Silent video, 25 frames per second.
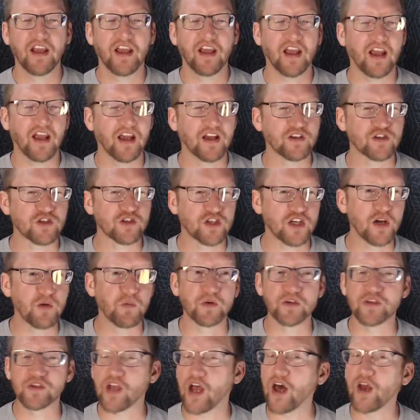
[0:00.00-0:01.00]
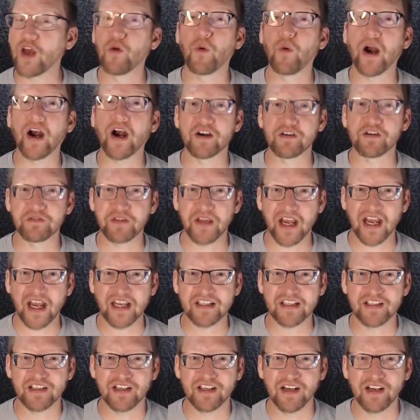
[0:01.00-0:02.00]
And she was unaware of
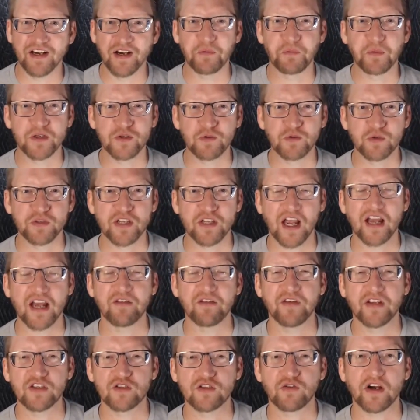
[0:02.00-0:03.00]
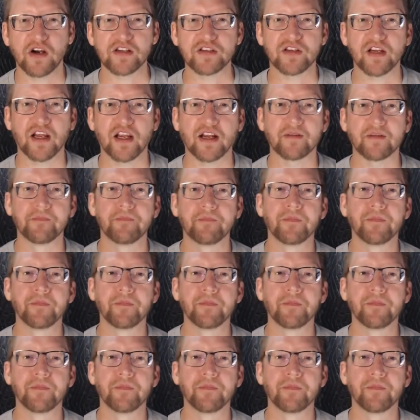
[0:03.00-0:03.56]
that, which was kind of interesting.